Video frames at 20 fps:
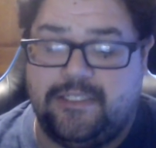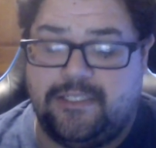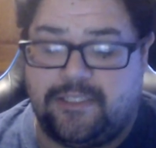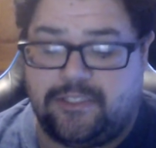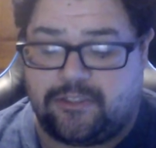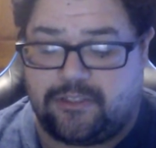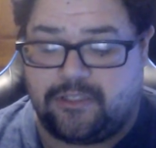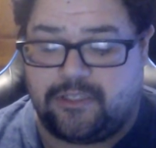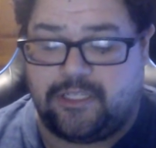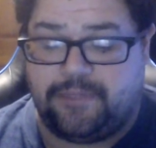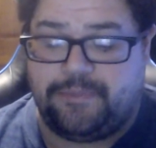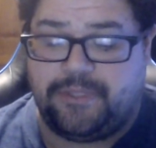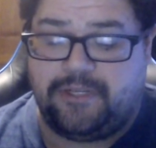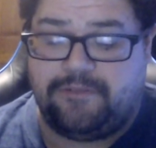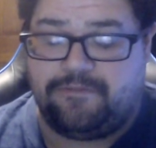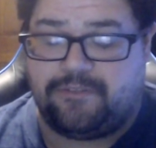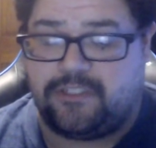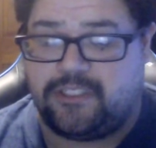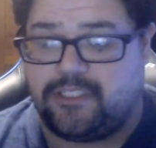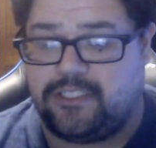they're a
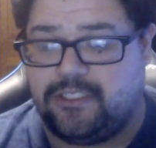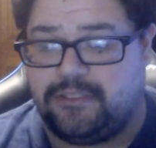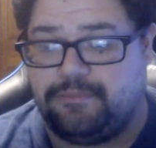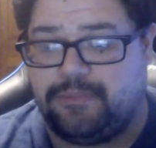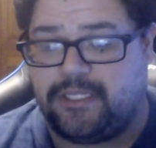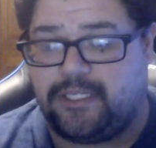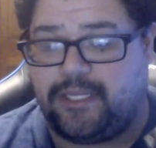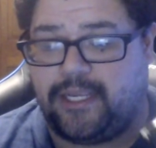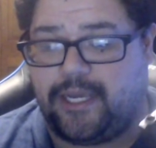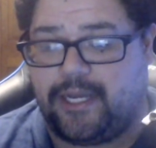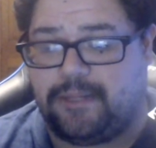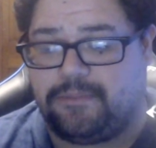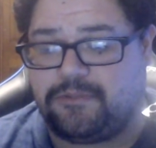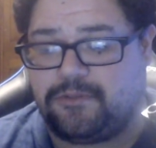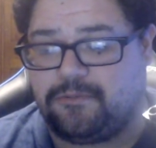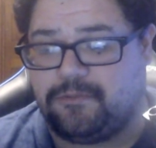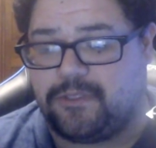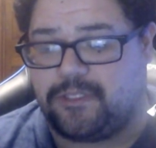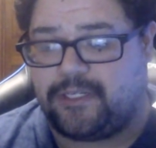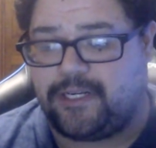limited version of mid caps
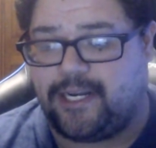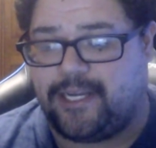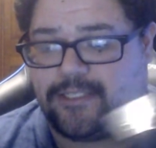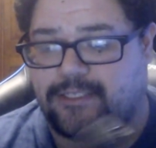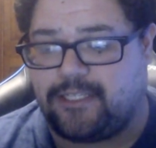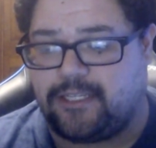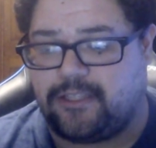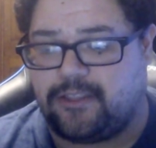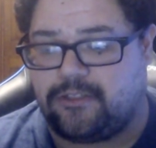where it has like